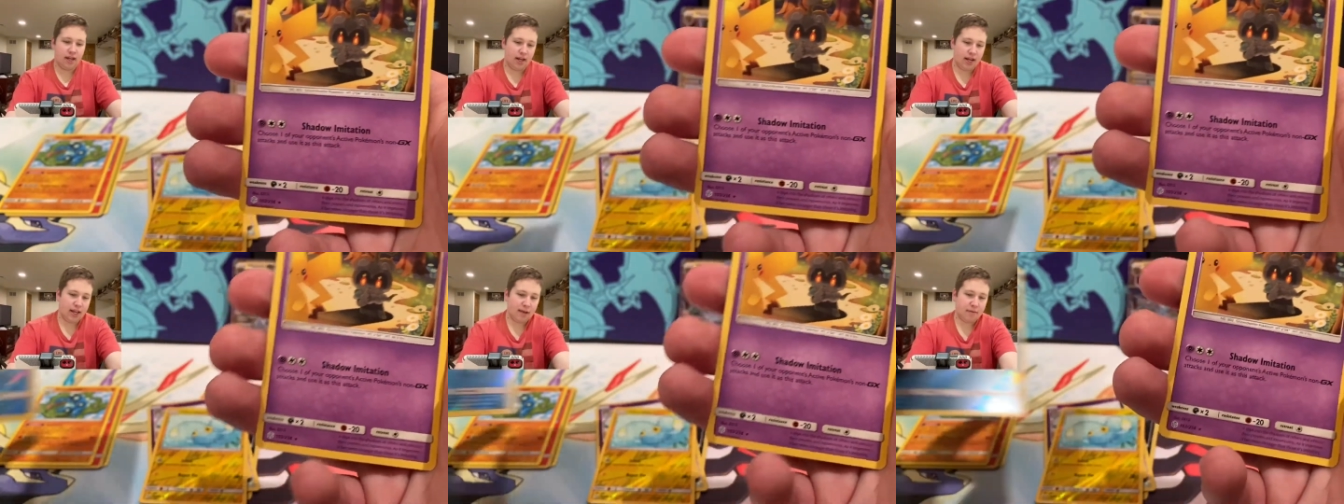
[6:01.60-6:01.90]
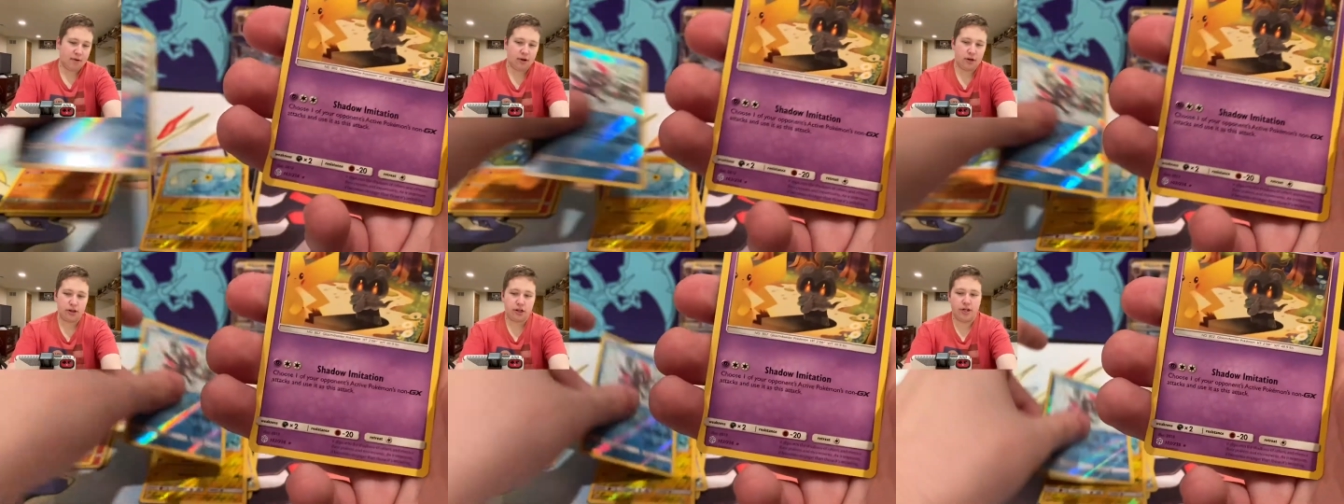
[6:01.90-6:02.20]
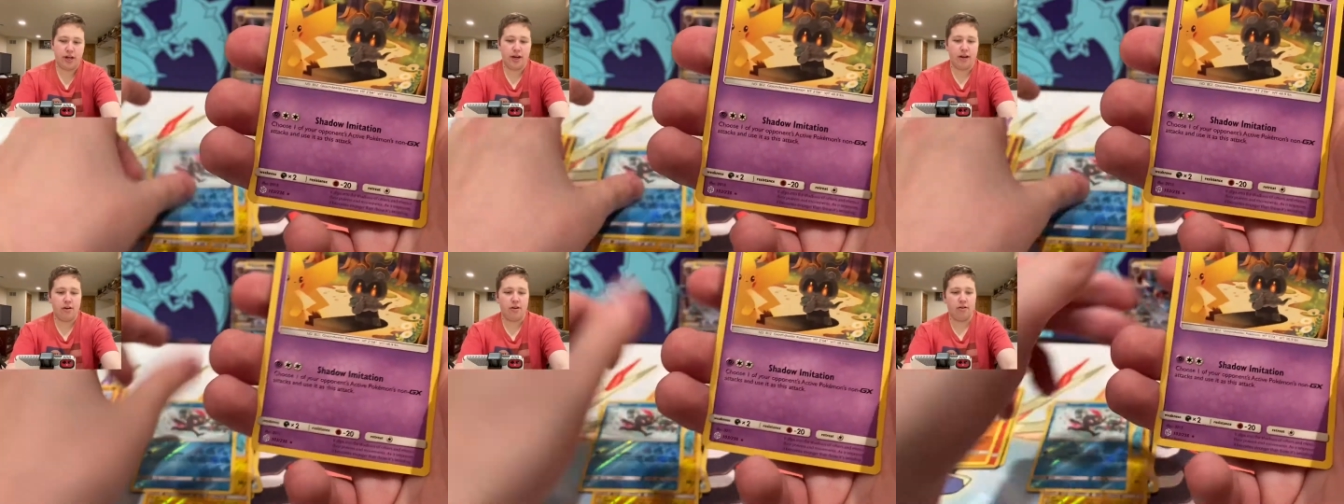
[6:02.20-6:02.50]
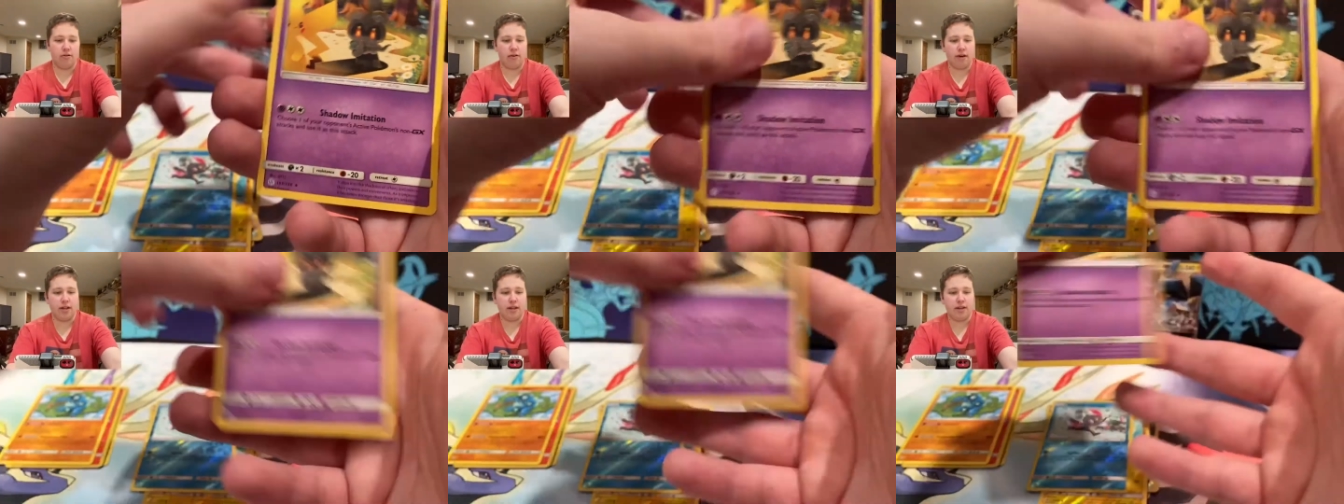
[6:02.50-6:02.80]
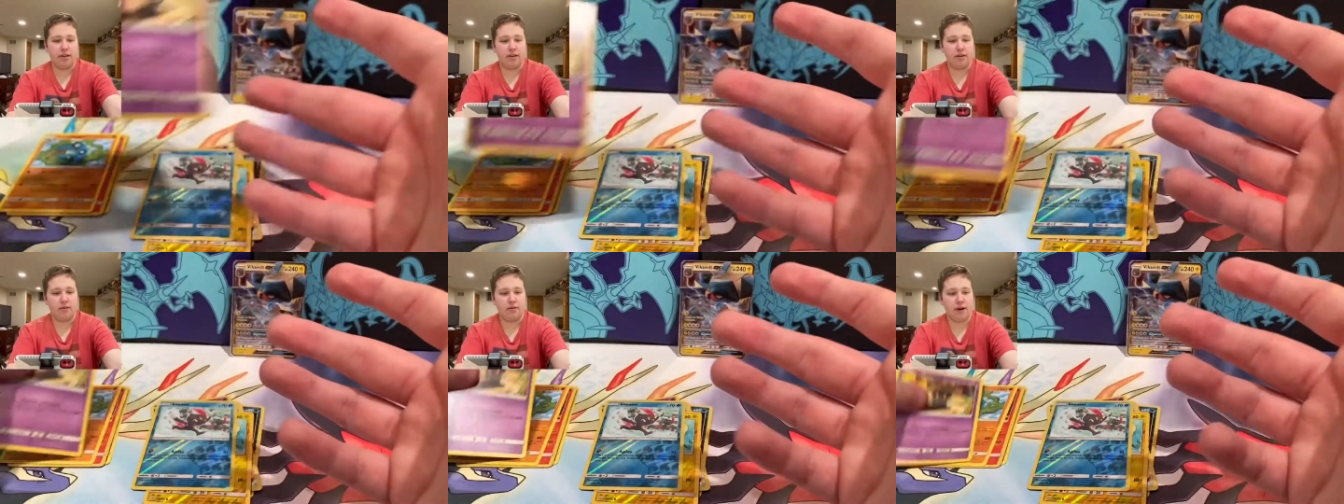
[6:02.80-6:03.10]
and MR Shadow,
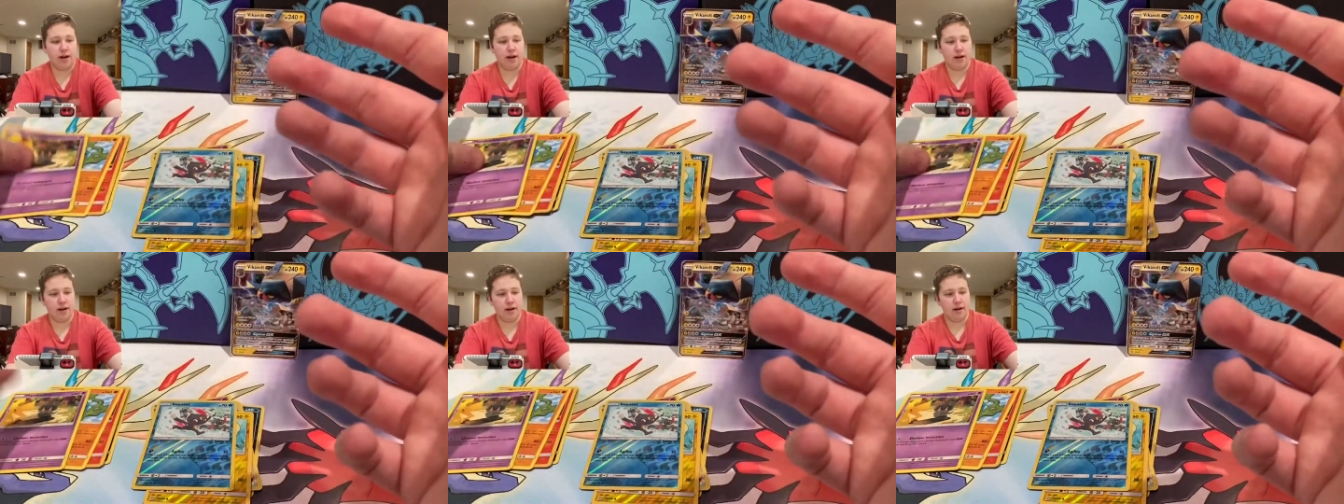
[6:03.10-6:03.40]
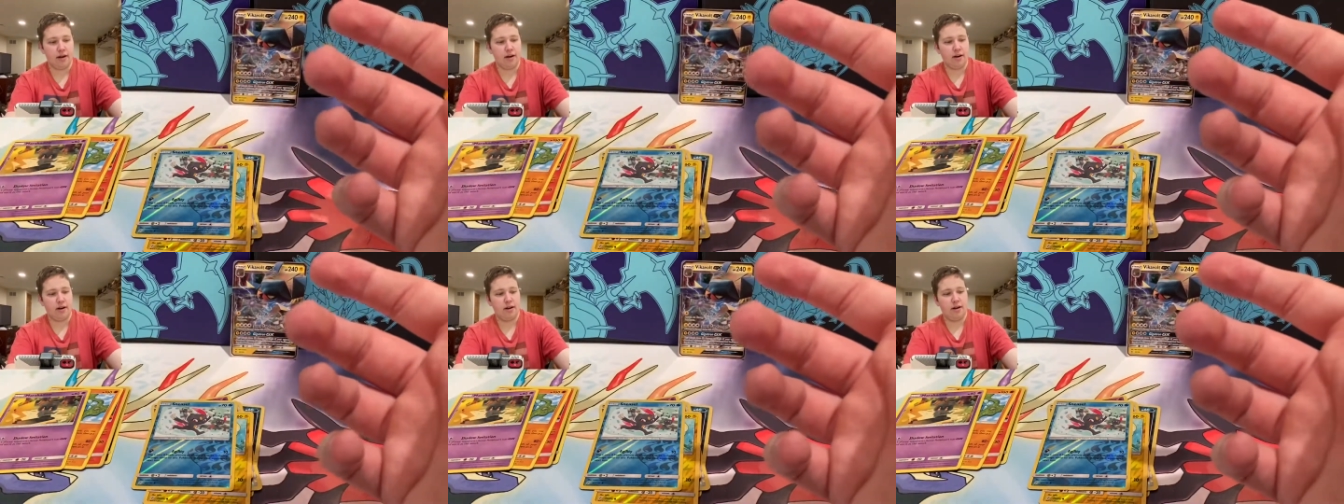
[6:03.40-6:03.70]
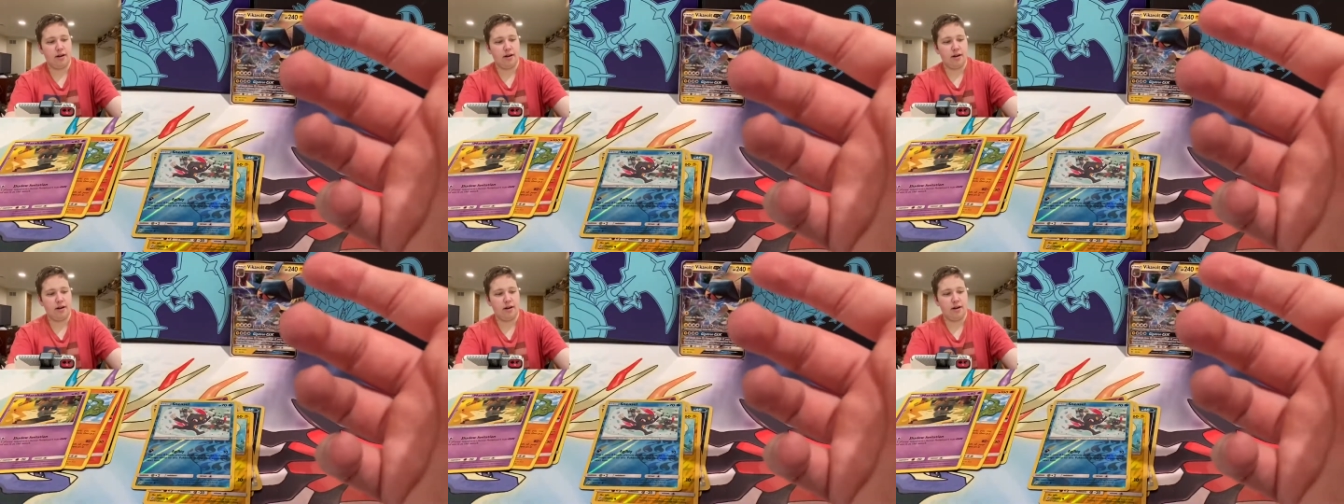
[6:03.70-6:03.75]
regular rare.